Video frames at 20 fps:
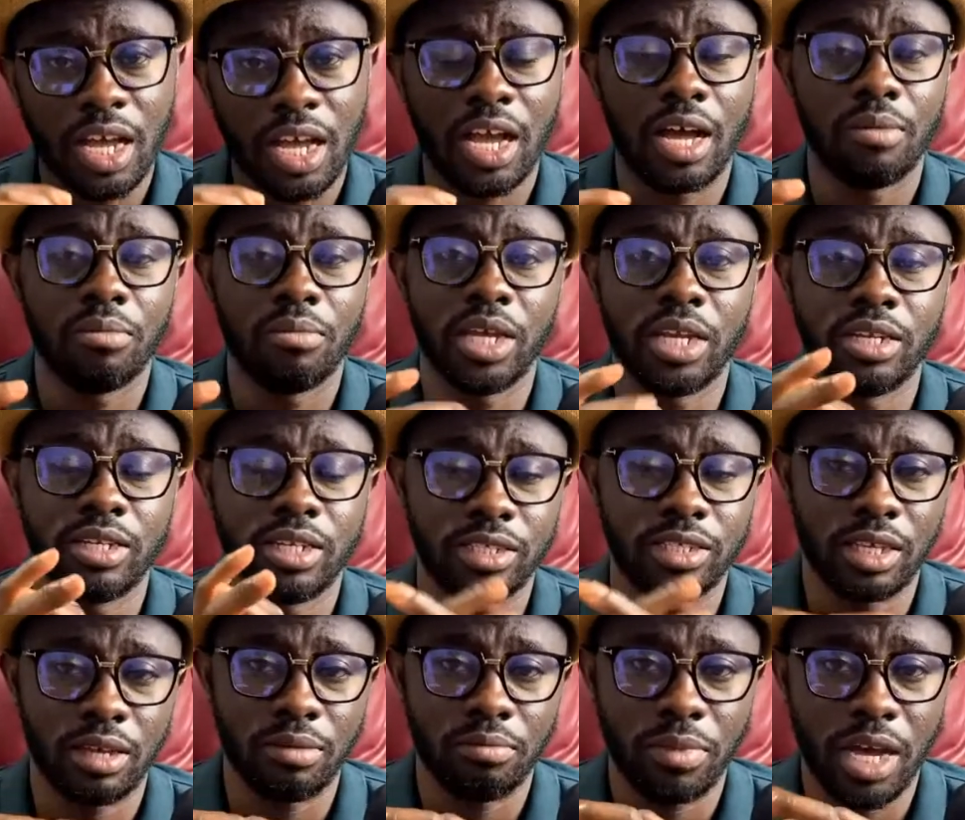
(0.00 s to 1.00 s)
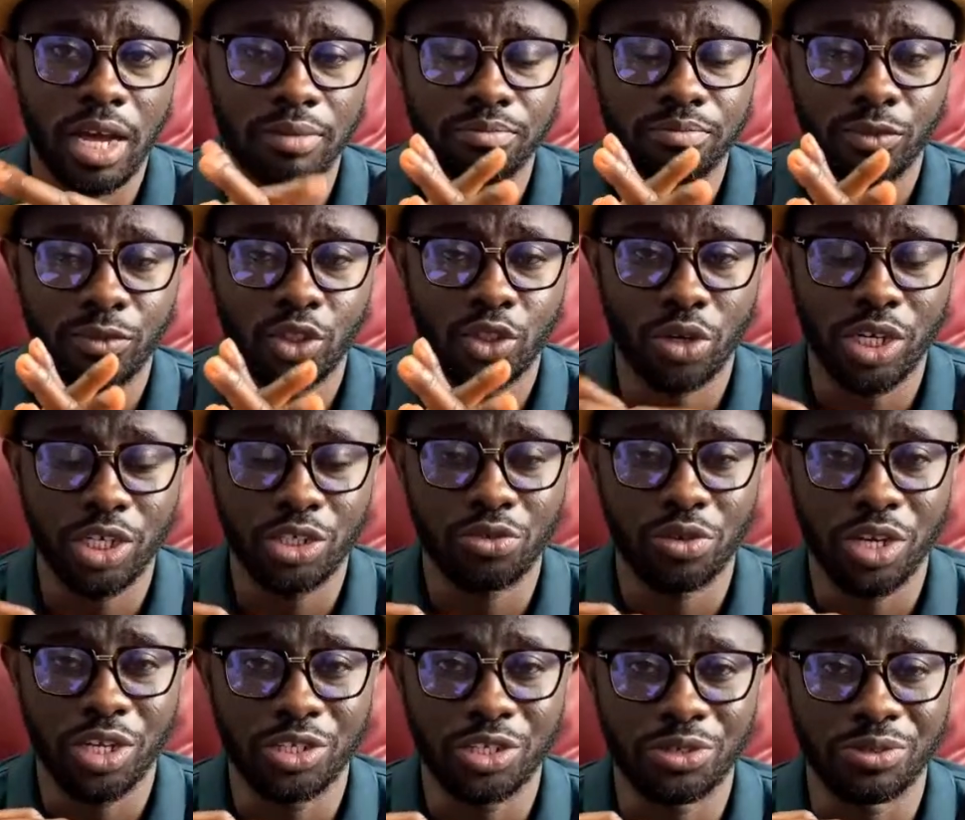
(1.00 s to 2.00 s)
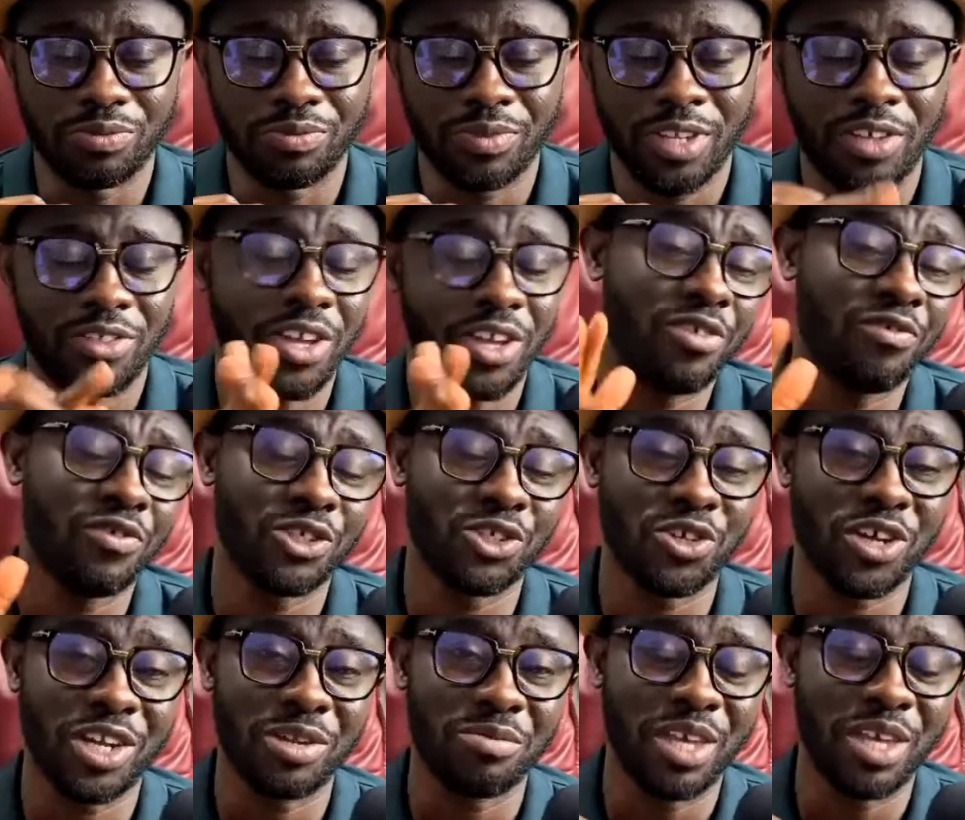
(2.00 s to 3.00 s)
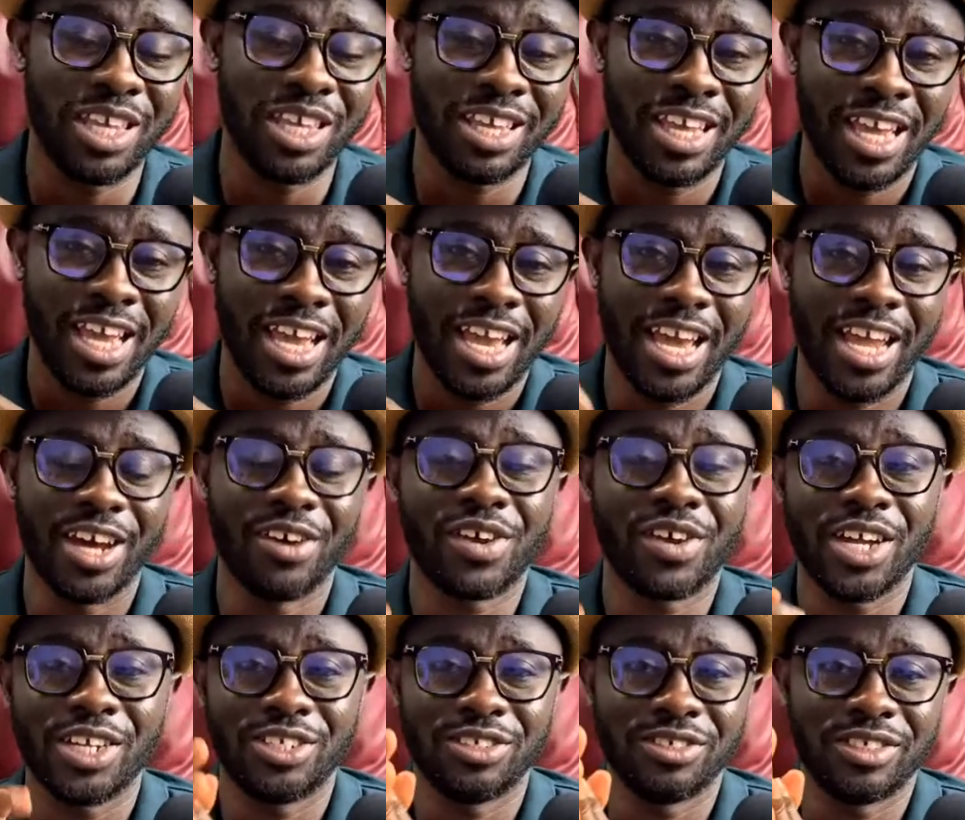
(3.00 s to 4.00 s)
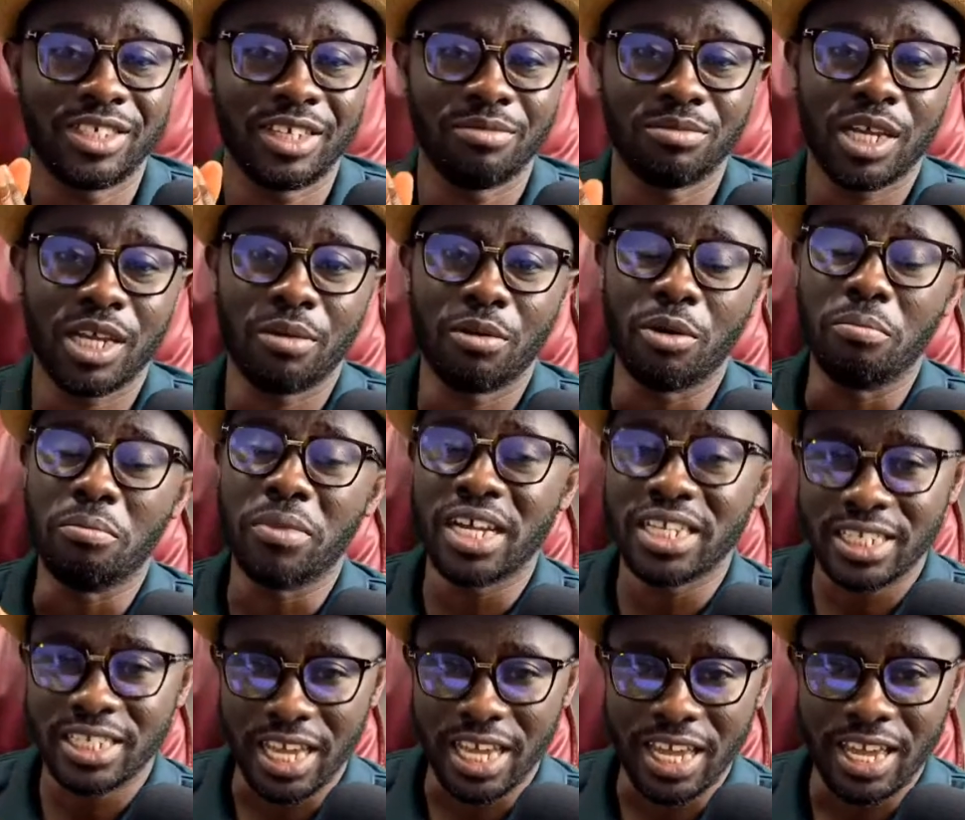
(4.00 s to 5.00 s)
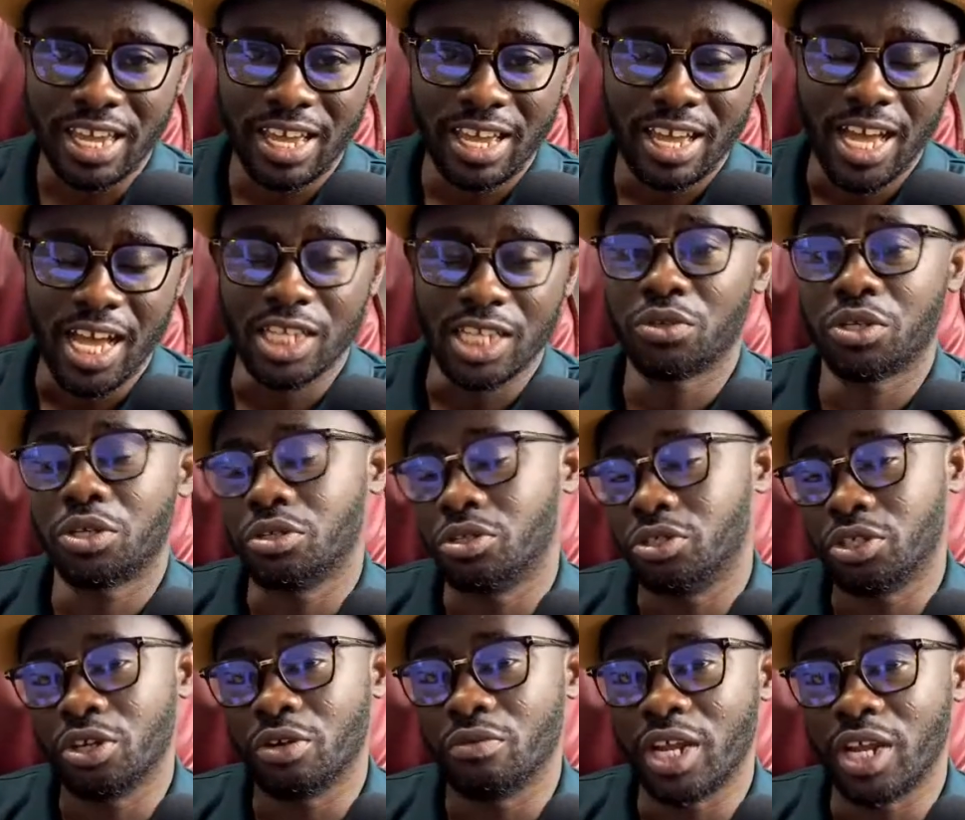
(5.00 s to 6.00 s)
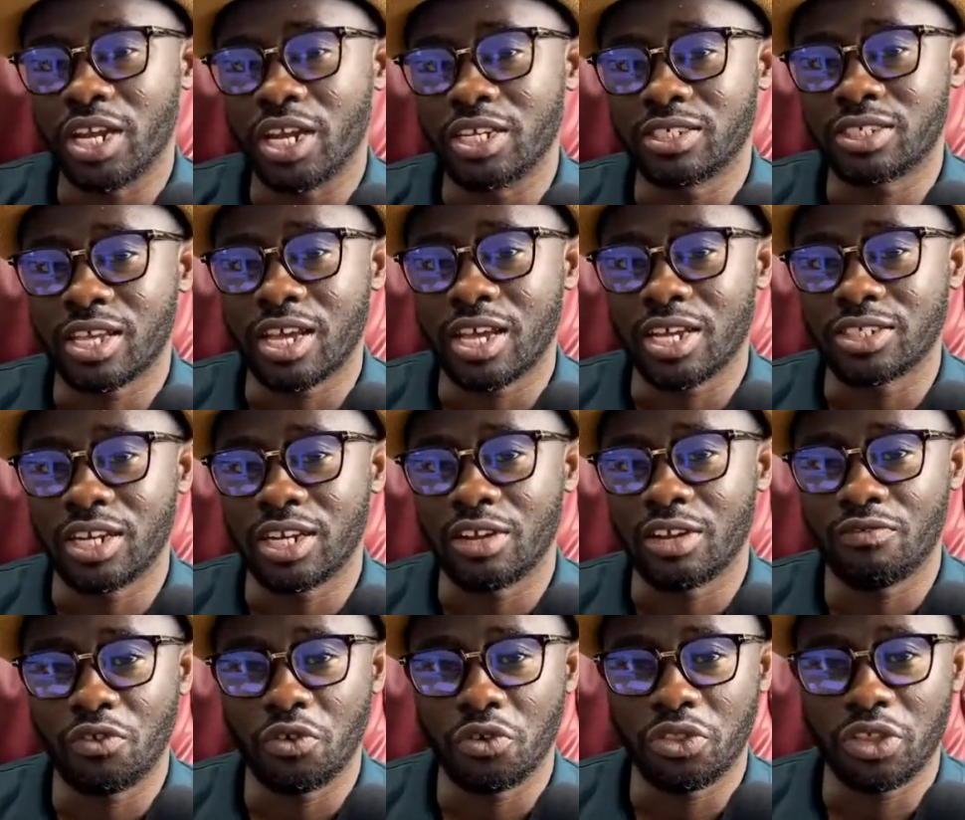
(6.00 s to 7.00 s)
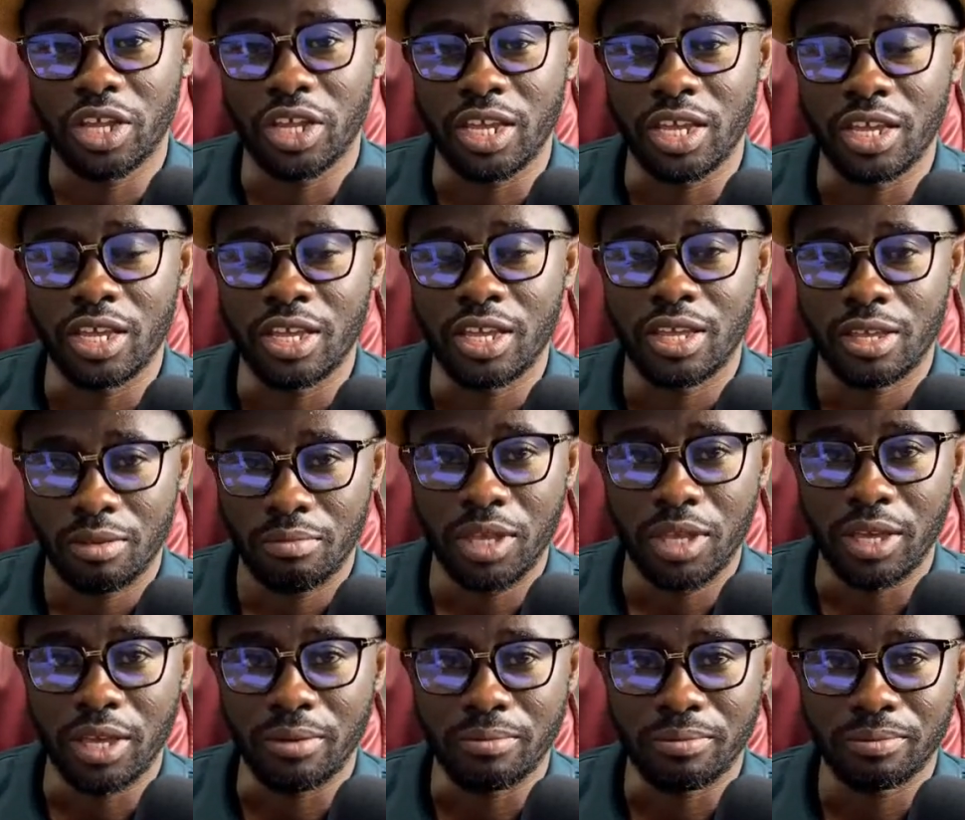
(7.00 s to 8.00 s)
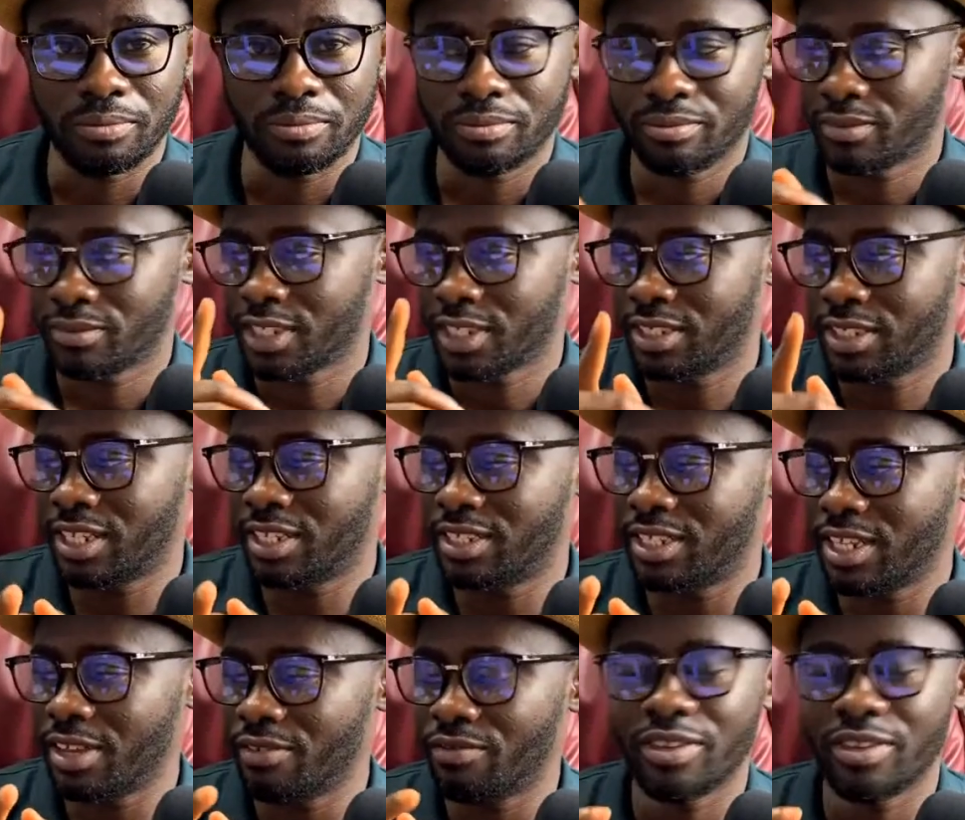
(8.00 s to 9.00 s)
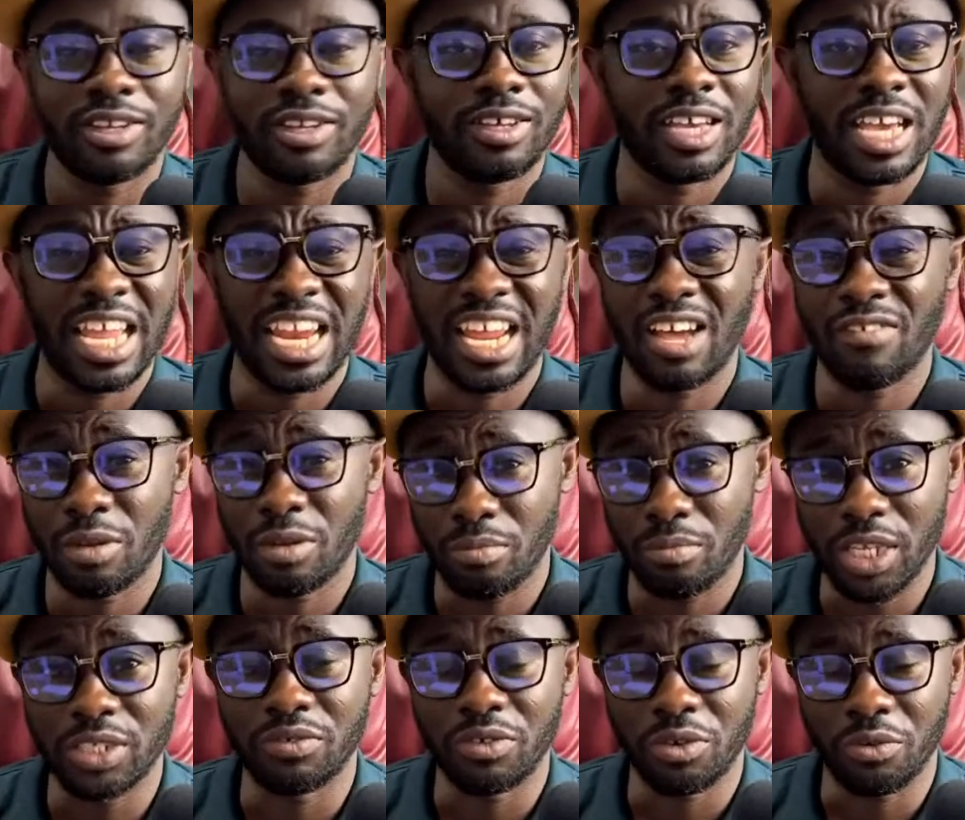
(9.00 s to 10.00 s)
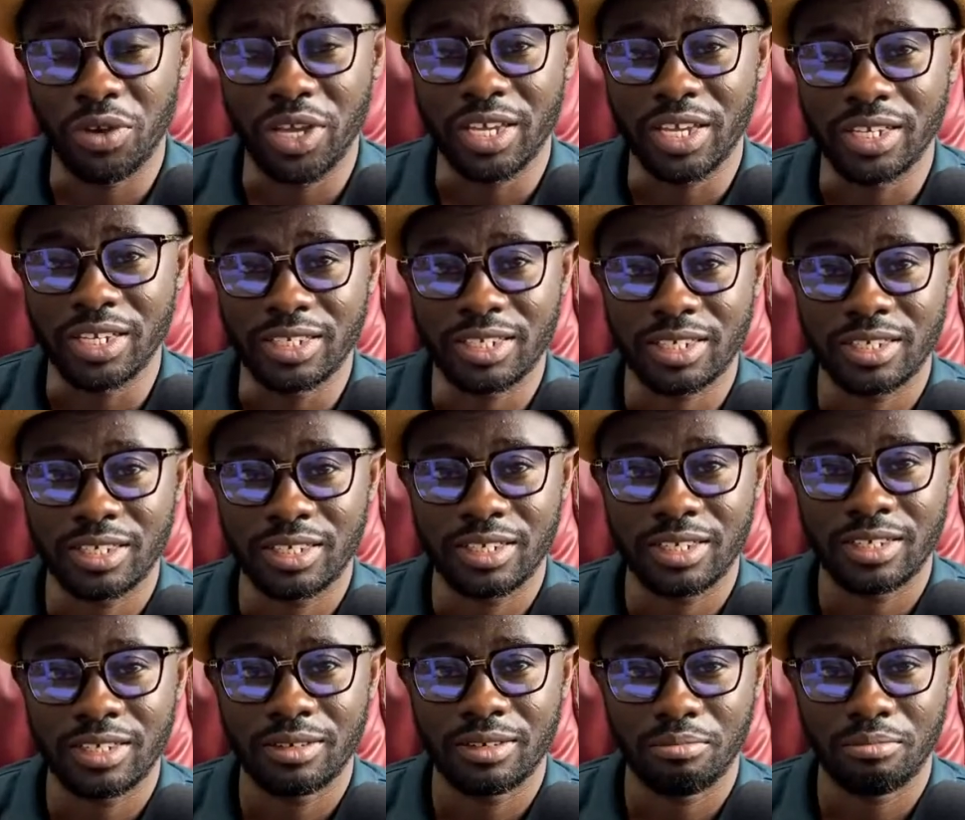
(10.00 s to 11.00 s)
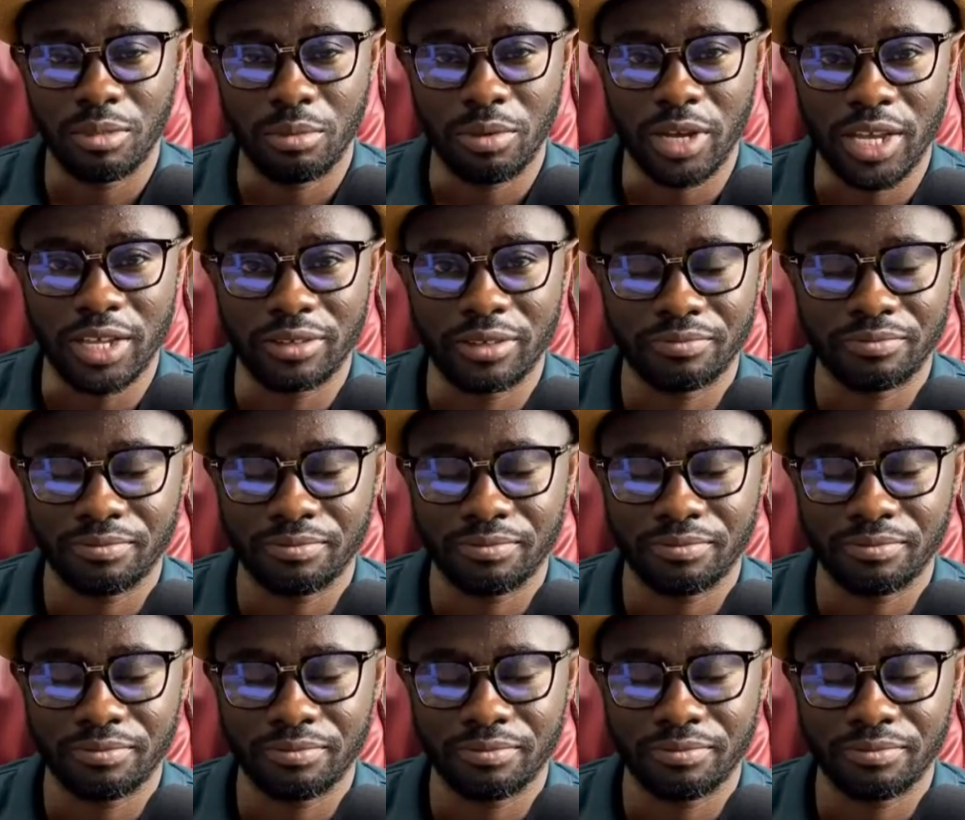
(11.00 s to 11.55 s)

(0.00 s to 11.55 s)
coming December twenty twenty-two. Thank you for joining me, and I'll catch you same time on Monday as we continue with our discussion at four thirty p m Stay safe and have a blissful weekend. Bye-bye.